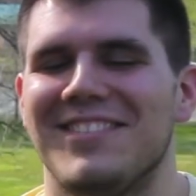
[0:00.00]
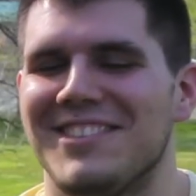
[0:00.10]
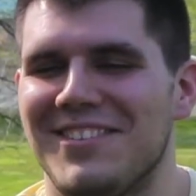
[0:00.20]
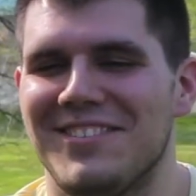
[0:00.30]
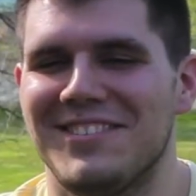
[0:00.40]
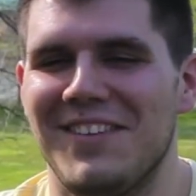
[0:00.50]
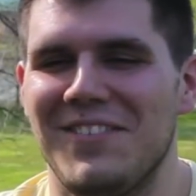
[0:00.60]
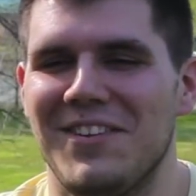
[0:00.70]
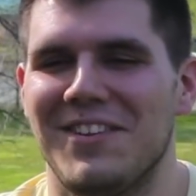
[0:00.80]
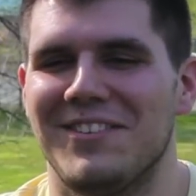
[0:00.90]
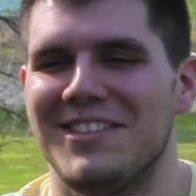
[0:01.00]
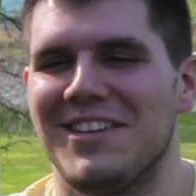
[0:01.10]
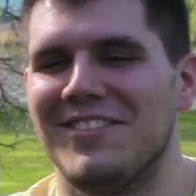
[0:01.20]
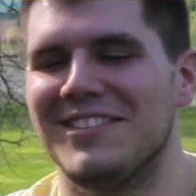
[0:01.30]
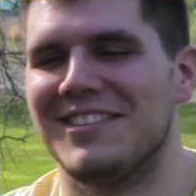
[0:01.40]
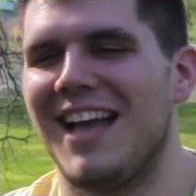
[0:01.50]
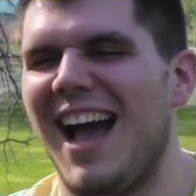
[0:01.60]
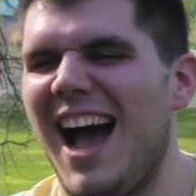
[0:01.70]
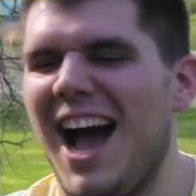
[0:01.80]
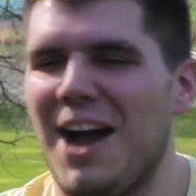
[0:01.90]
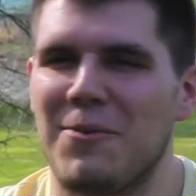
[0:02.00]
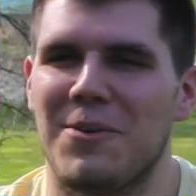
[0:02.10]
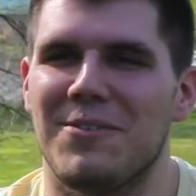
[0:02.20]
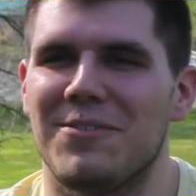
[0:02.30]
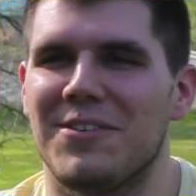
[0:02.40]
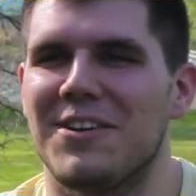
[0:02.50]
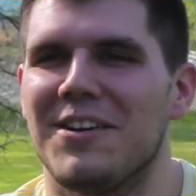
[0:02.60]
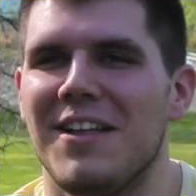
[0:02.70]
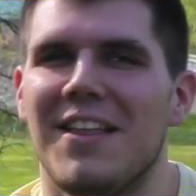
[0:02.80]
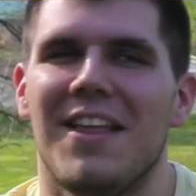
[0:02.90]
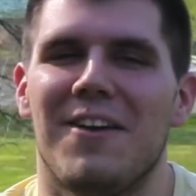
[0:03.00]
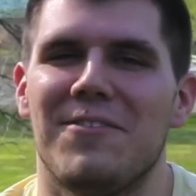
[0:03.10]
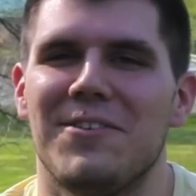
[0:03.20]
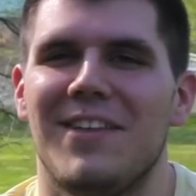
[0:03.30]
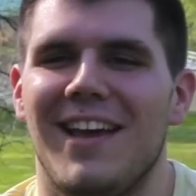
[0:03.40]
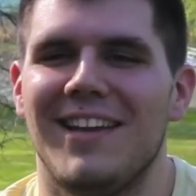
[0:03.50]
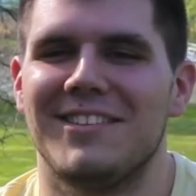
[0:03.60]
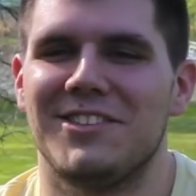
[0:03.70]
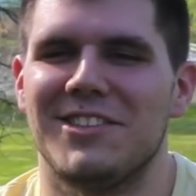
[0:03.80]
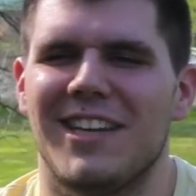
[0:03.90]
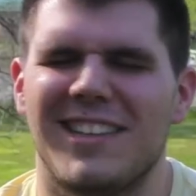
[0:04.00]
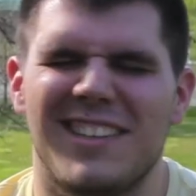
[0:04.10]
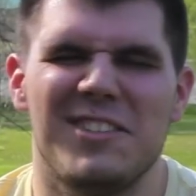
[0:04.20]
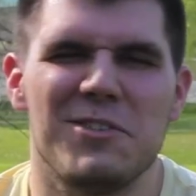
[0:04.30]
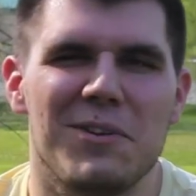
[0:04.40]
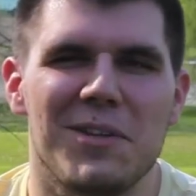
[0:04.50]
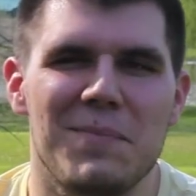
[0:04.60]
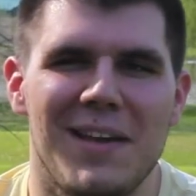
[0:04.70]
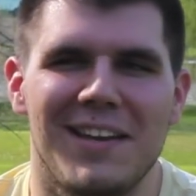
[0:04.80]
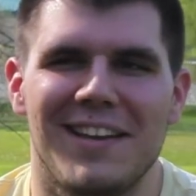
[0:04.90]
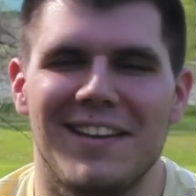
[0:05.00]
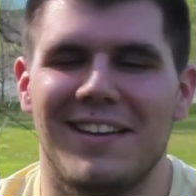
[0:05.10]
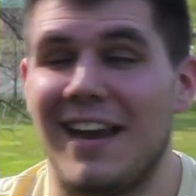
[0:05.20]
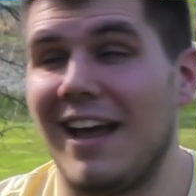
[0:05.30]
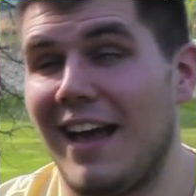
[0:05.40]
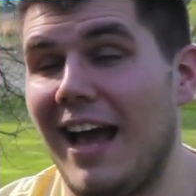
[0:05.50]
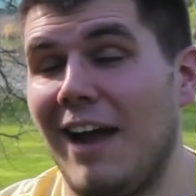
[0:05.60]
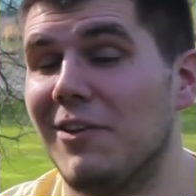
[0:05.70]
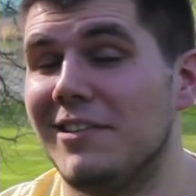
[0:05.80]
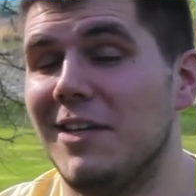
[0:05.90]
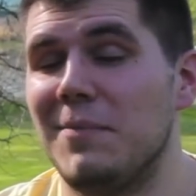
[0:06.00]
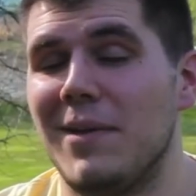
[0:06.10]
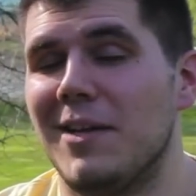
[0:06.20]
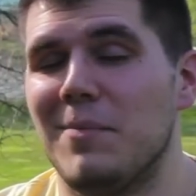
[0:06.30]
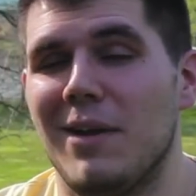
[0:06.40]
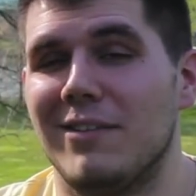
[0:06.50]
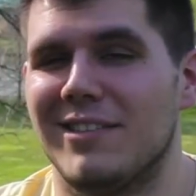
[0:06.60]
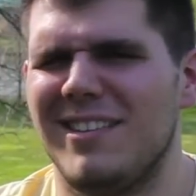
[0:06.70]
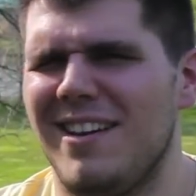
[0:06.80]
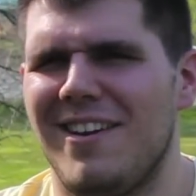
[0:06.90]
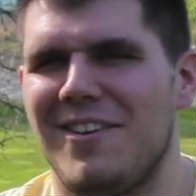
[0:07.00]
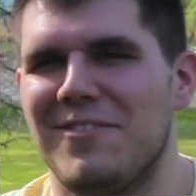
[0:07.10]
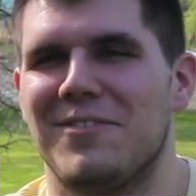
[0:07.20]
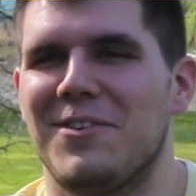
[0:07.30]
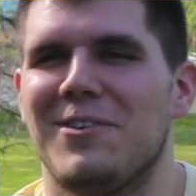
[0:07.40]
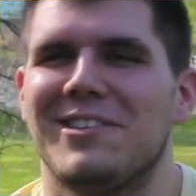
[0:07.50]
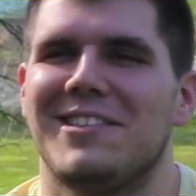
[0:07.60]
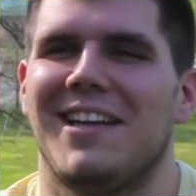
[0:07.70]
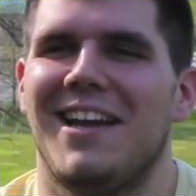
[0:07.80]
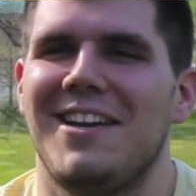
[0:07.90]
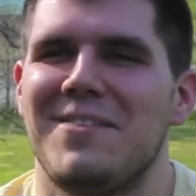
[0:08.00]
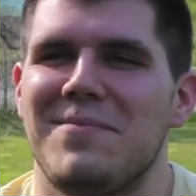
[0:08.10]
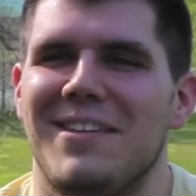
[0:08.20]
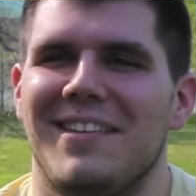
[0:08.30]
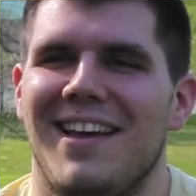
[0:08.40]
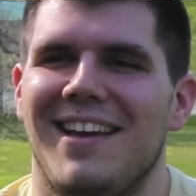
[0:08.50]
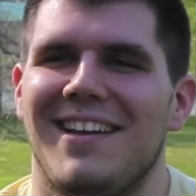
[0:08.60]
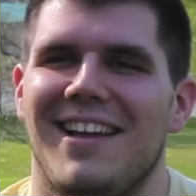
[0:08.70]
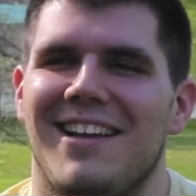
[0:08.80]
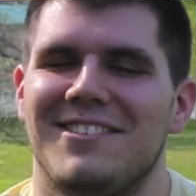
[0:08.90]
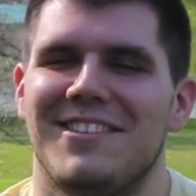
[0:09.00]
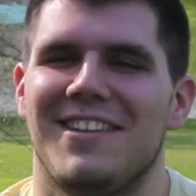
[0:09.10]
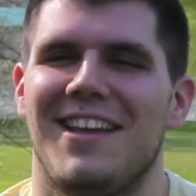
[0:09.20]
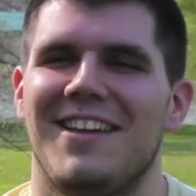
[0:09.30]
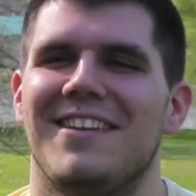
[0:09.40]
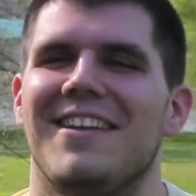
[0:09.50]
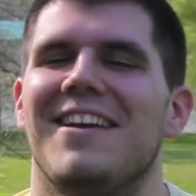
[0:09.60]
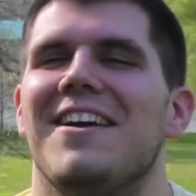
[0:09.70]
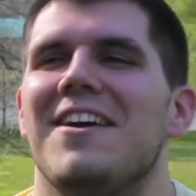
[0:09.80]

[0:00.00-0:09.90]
was definitely one of those, you know, it was awkward for a few days. She's like, did you really mean it? And I really did mean it, but I was like, no, of course not. I didn't mean that. And so then